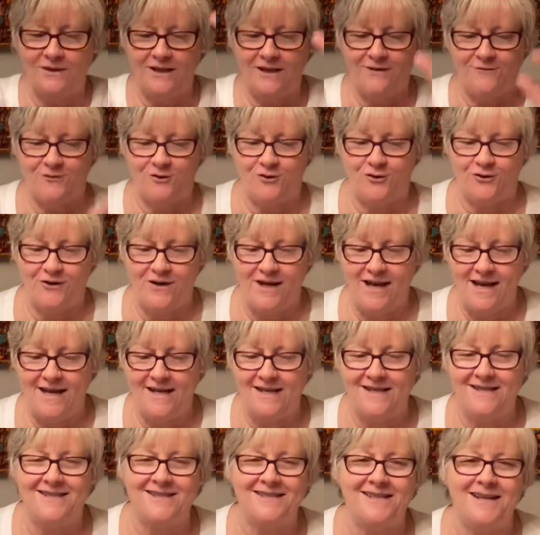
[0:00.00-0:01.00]
lift your
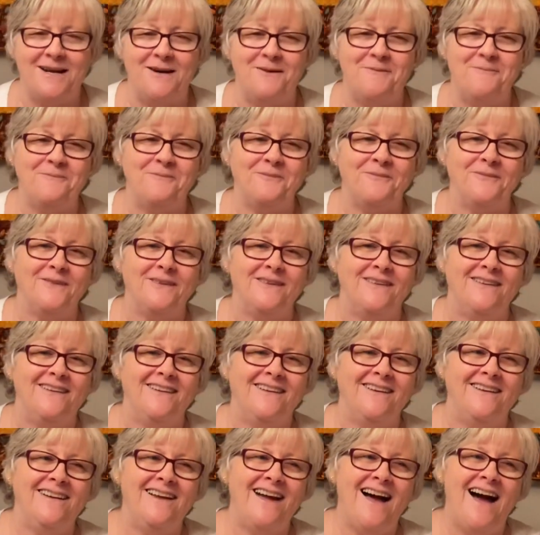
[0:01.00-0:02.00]
hands up.
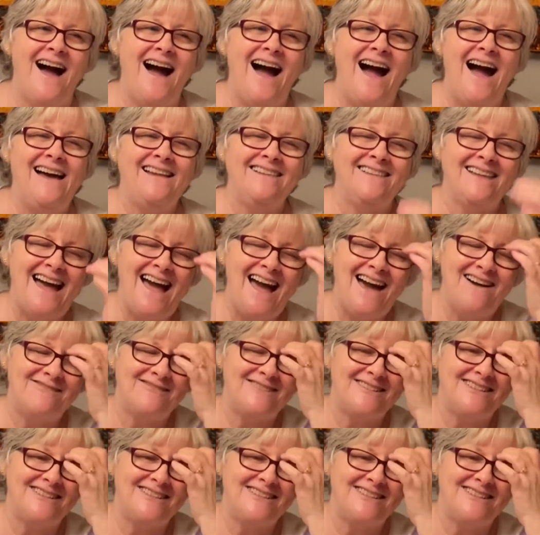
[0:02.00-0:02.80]
I laughed